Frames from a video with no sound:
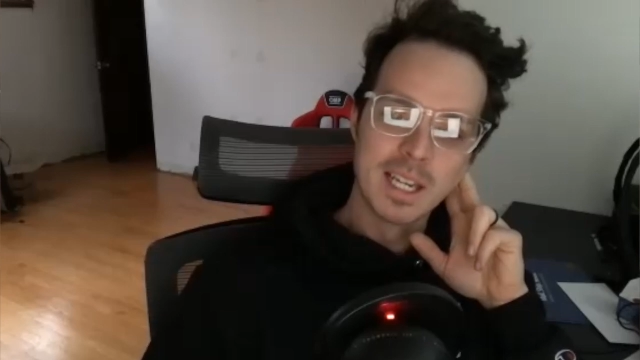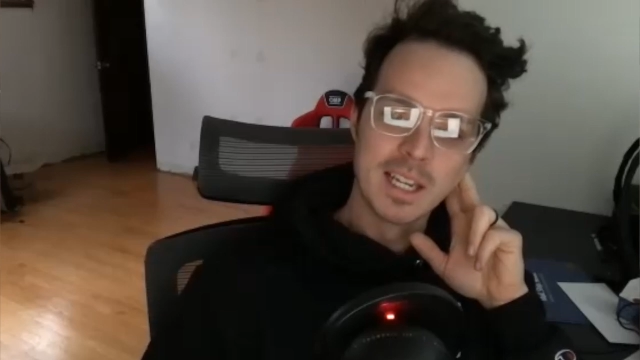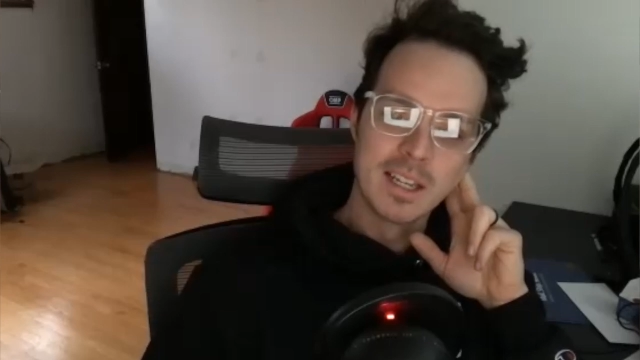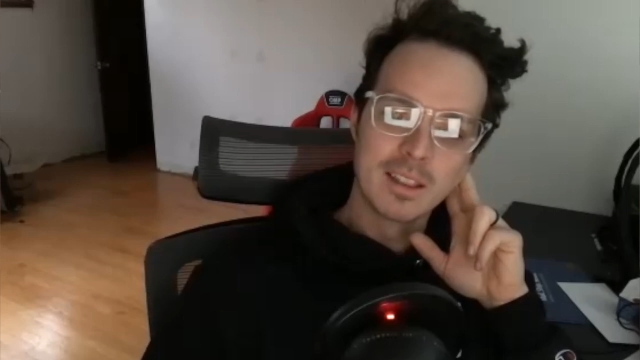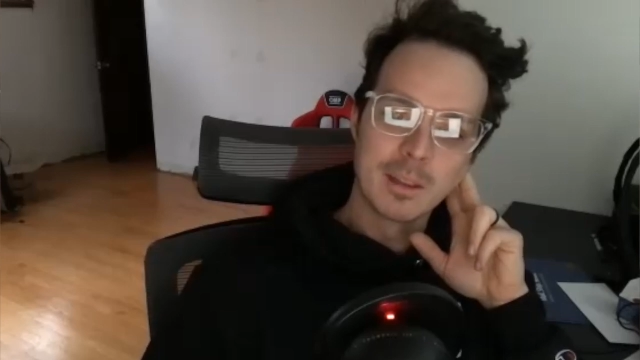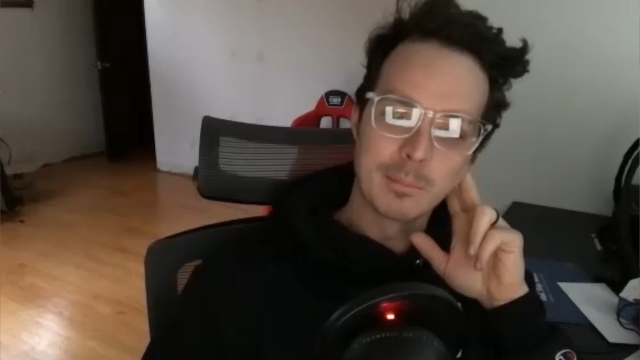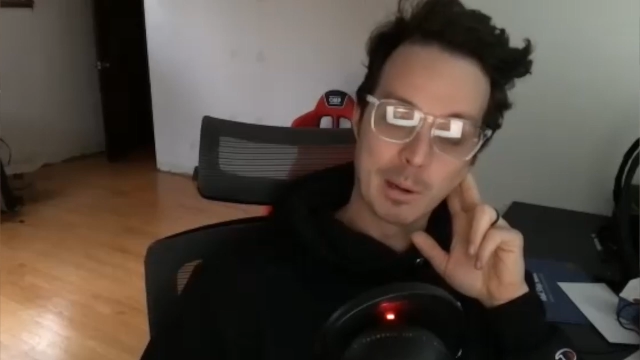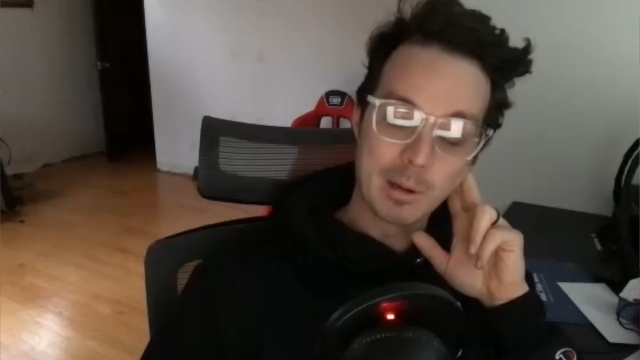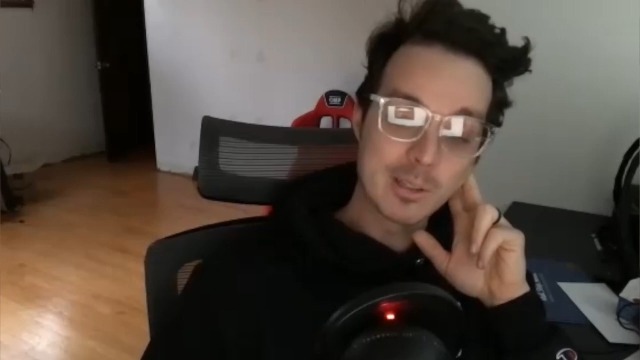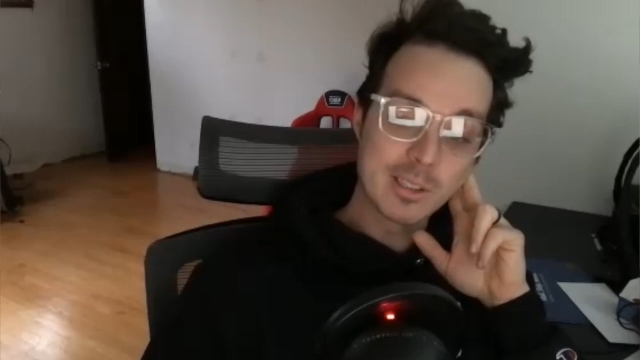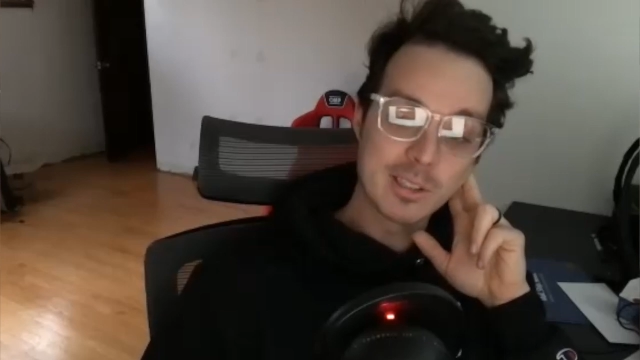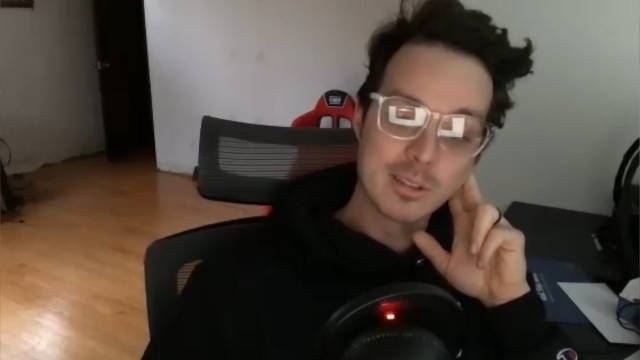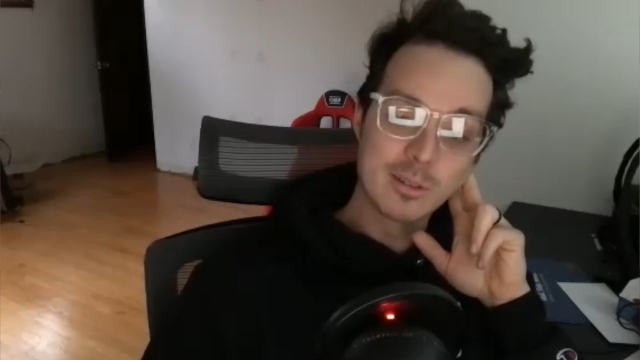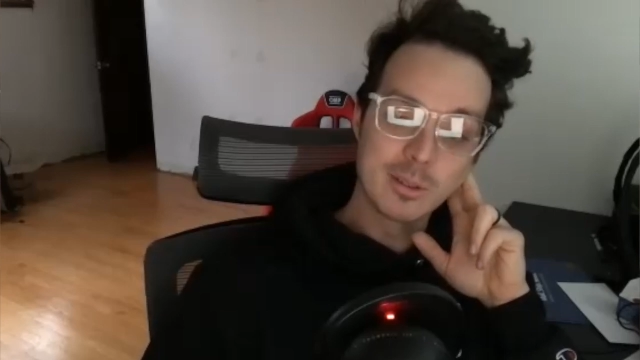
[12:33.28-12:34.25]
the
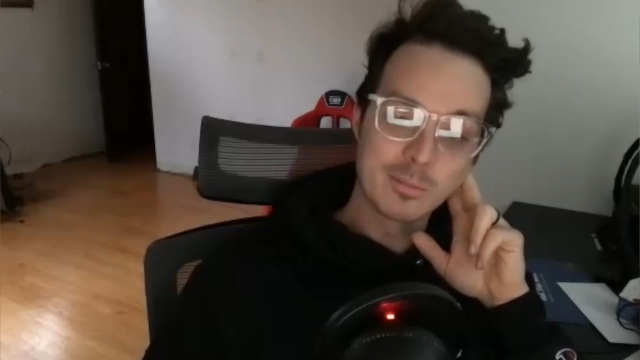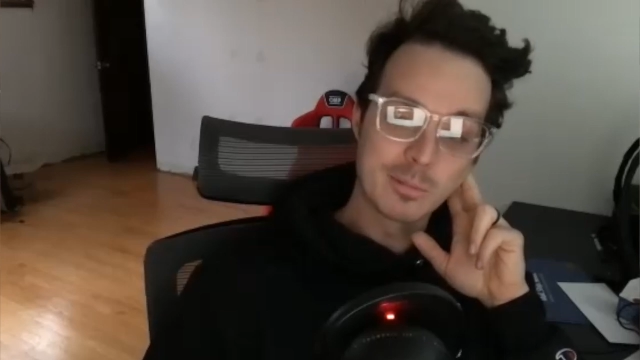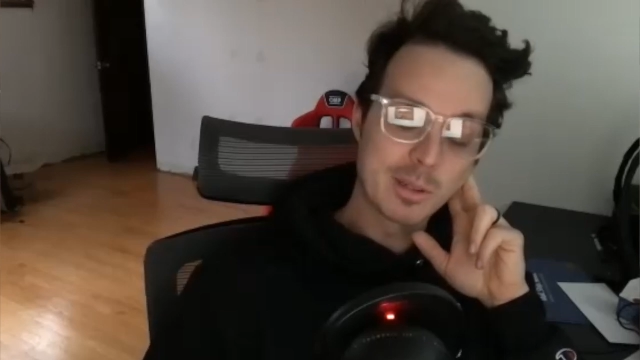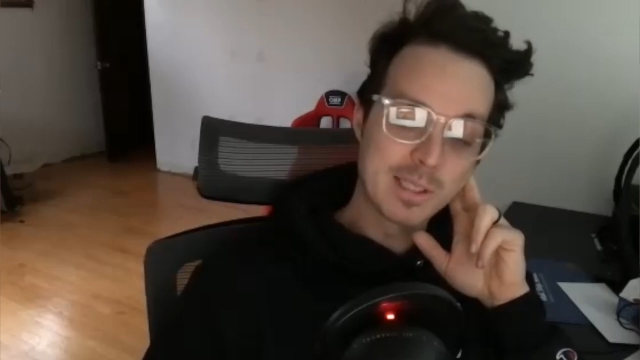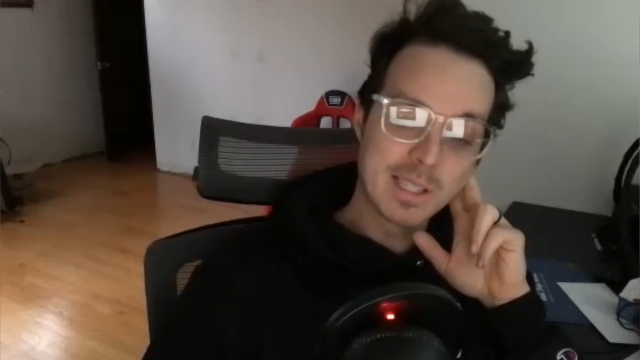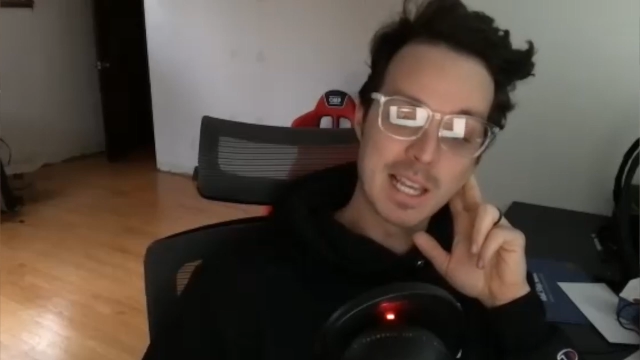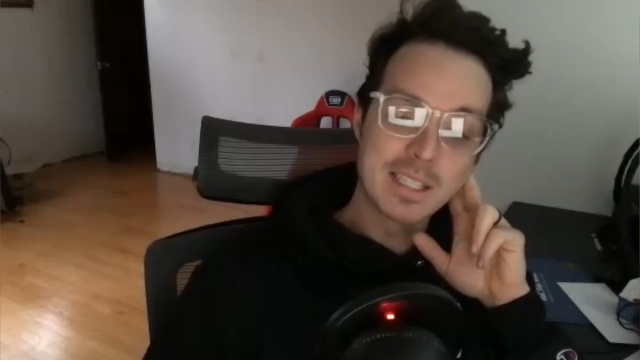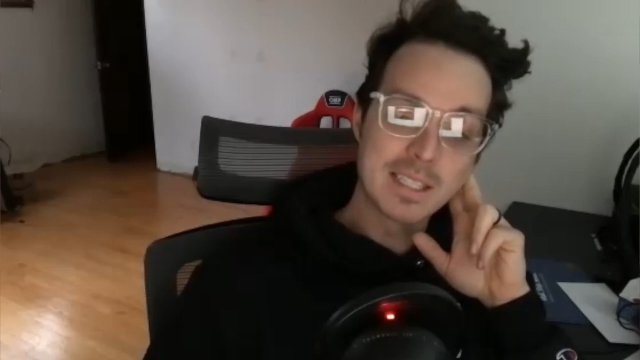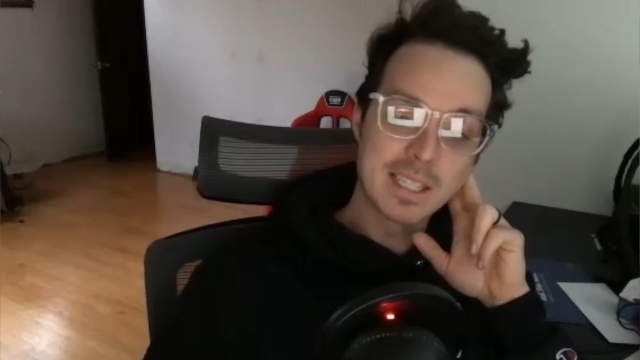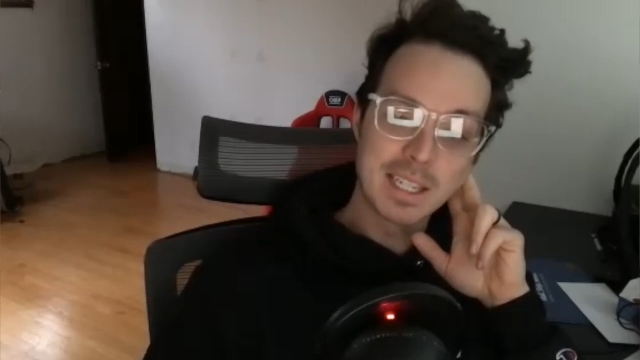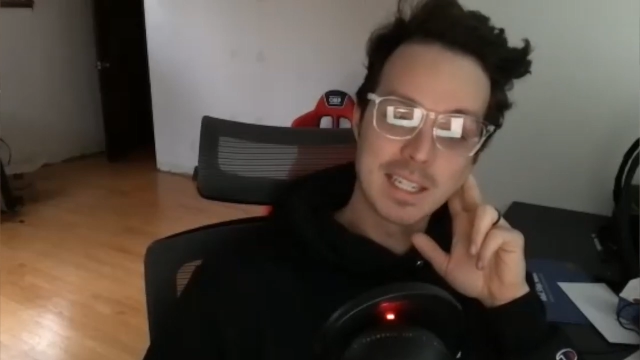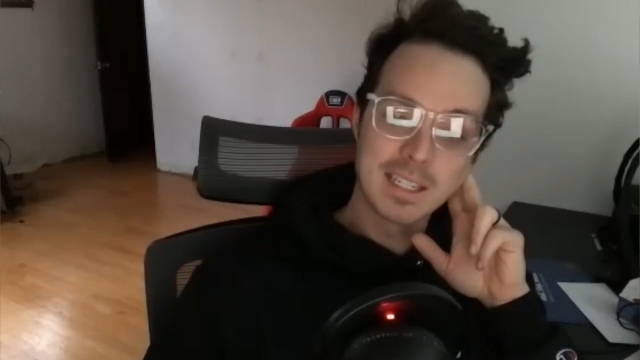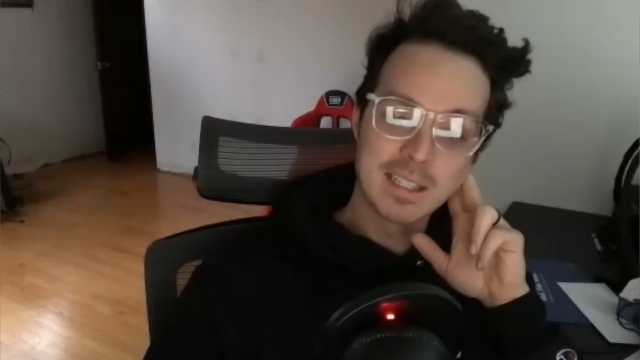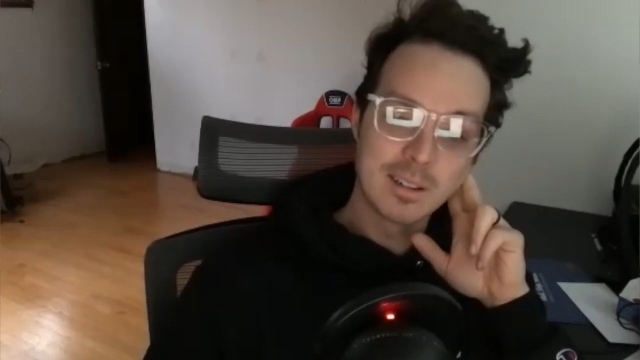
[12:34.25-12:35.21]
person who is
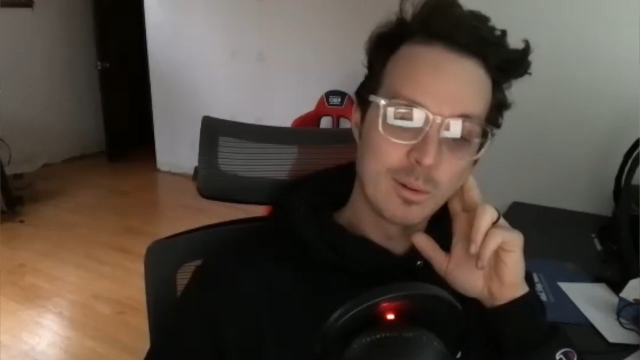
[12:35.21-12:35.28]
presenting